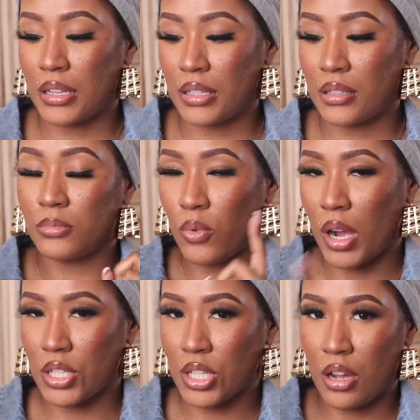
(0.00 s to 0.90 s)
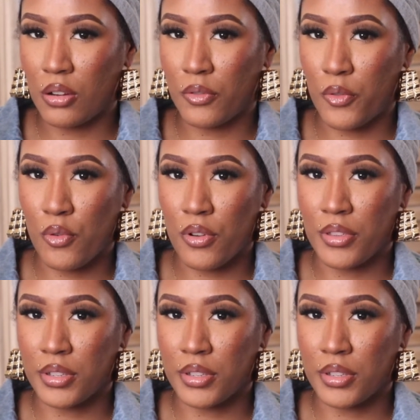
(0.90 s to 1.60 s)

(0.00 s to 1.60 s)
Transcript: is watch out for the